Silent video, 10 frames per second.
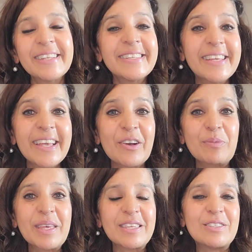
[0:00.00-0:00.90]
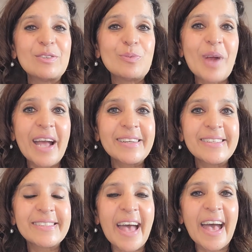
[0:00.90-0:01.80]
Today, I hope that you do to
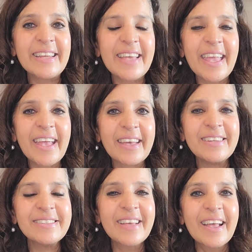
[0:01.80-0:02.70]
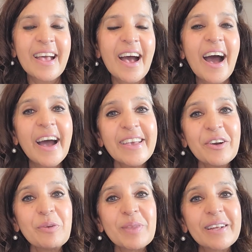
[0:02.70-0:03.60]
practice that, and I
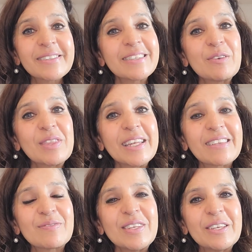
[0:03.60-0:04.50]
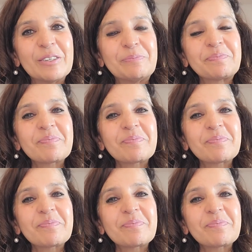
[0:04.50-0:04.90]
hope that I'll see you in the next video.